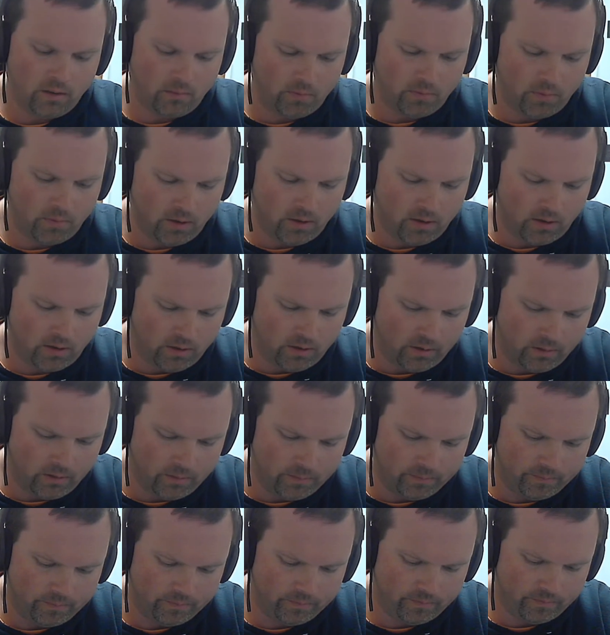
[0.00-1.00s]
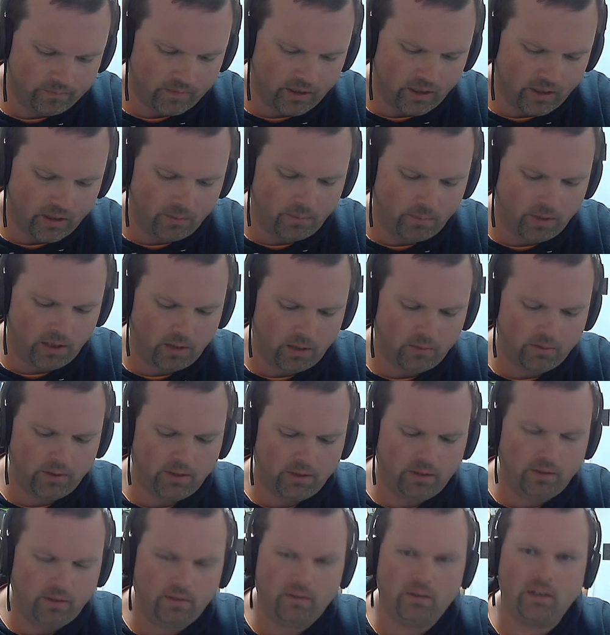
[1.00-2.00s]
But I'd
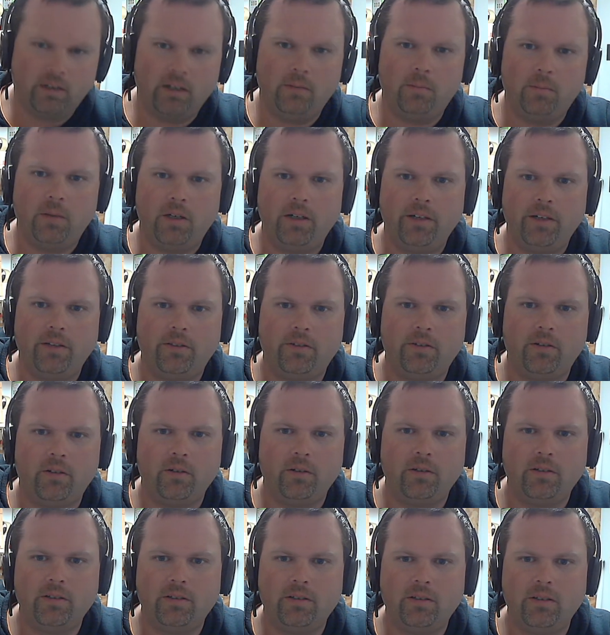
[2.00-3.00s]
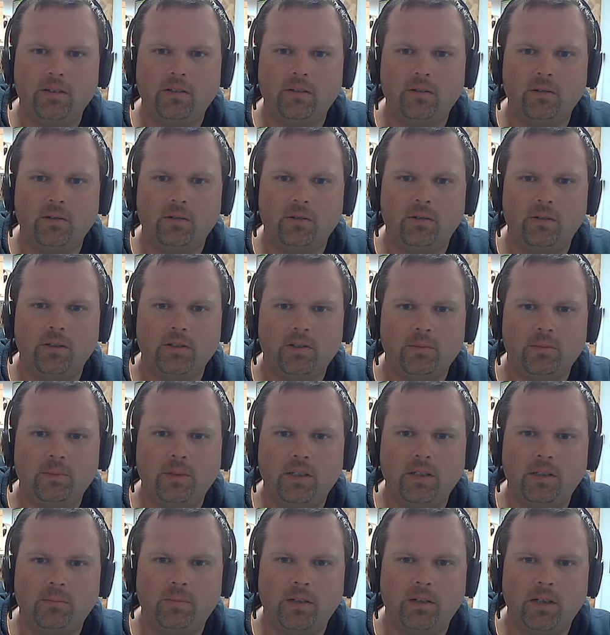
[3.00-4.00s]
probably throw this into a
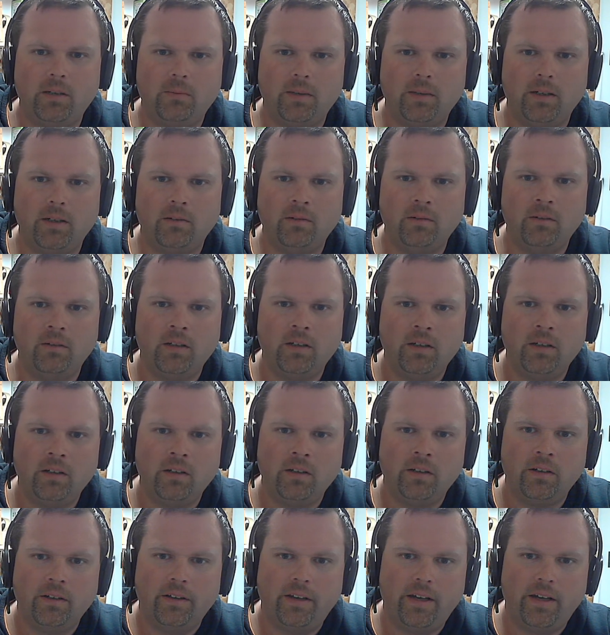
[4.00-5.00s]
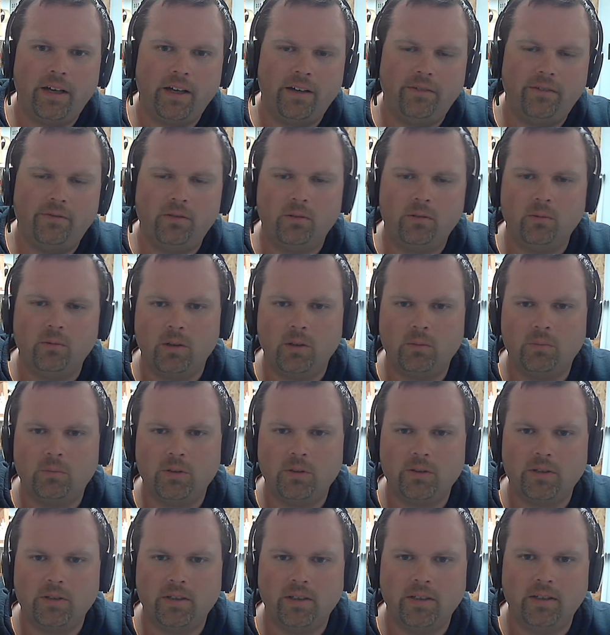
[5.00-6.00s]
recipe at probably about half or
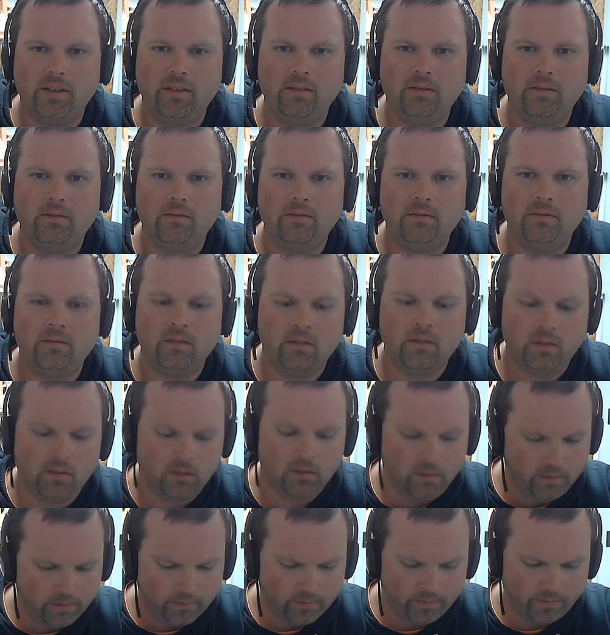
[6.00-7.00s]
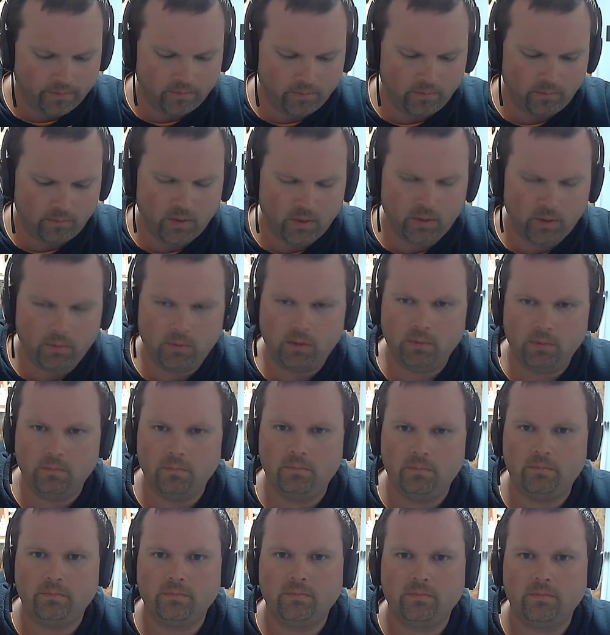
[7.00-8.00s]
1%, maybe
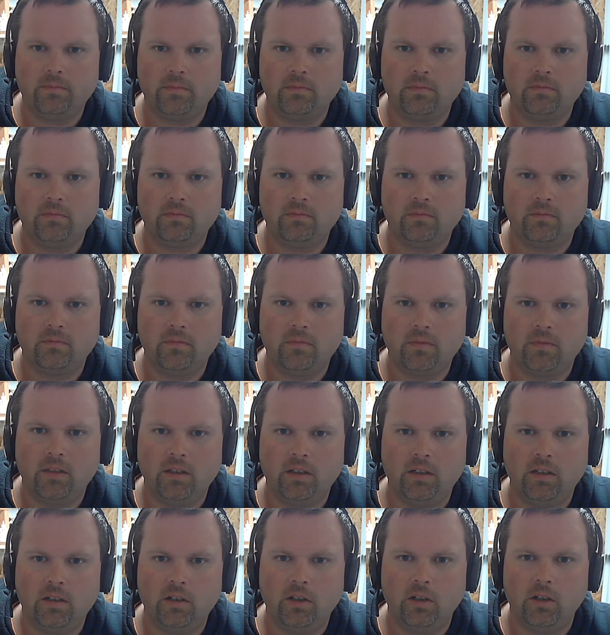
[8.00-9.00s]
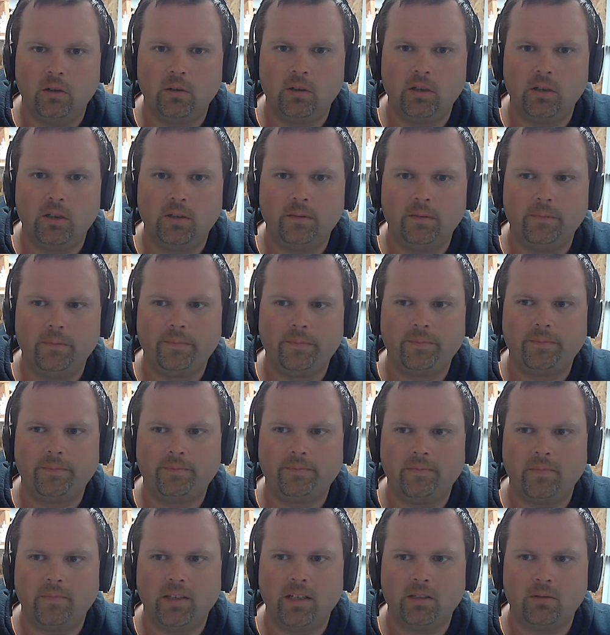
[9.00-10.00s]
in a yogurt.
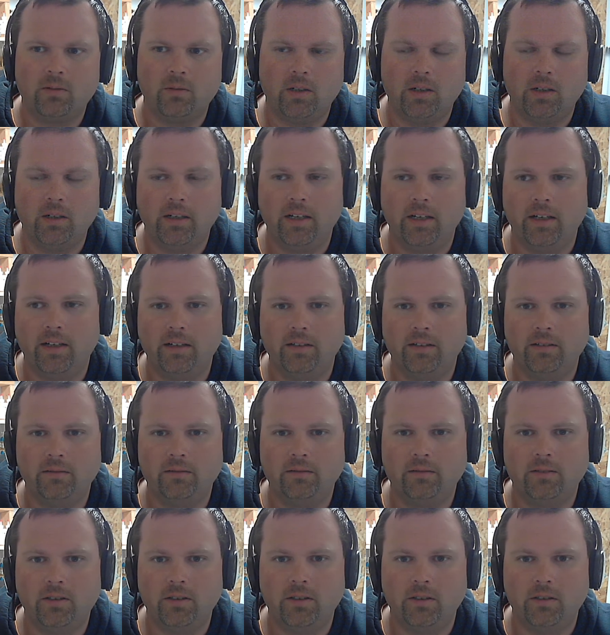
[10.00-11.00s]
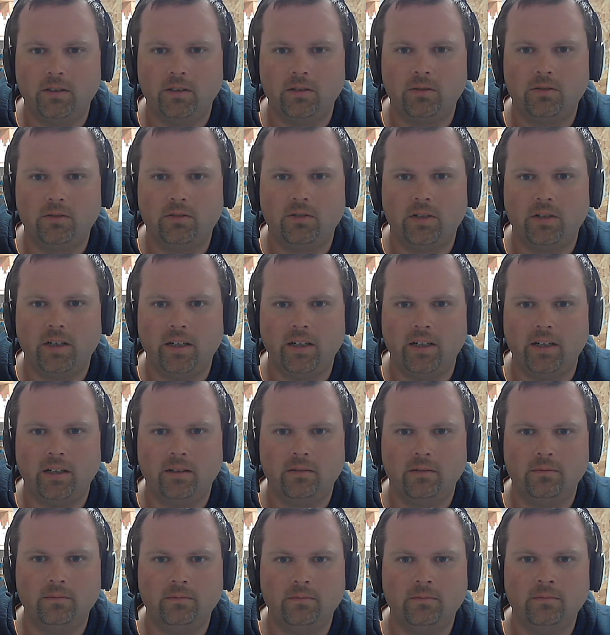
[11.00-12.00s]
That's why I got it, to try
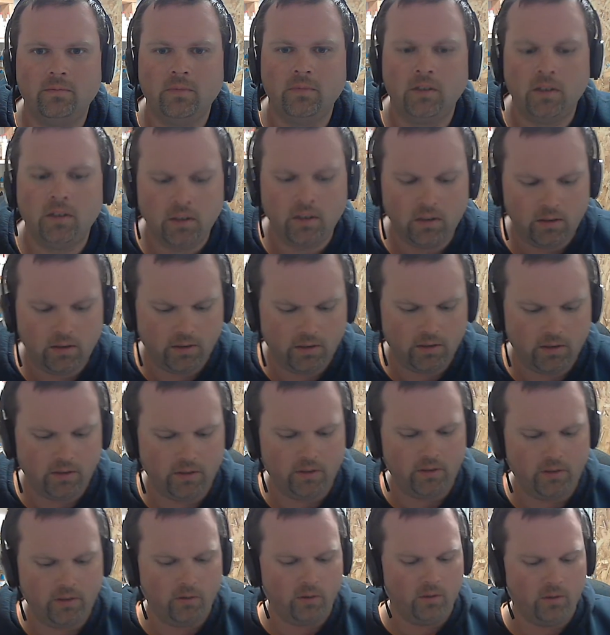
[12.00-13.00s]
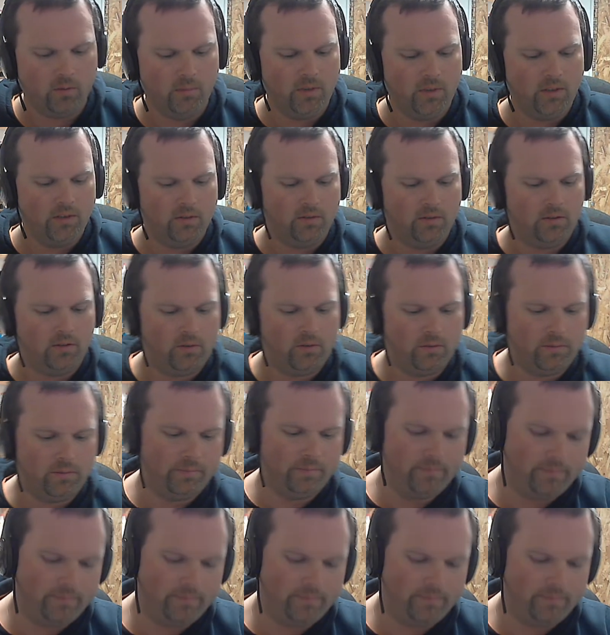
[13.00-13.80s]
out in a yogurt mix.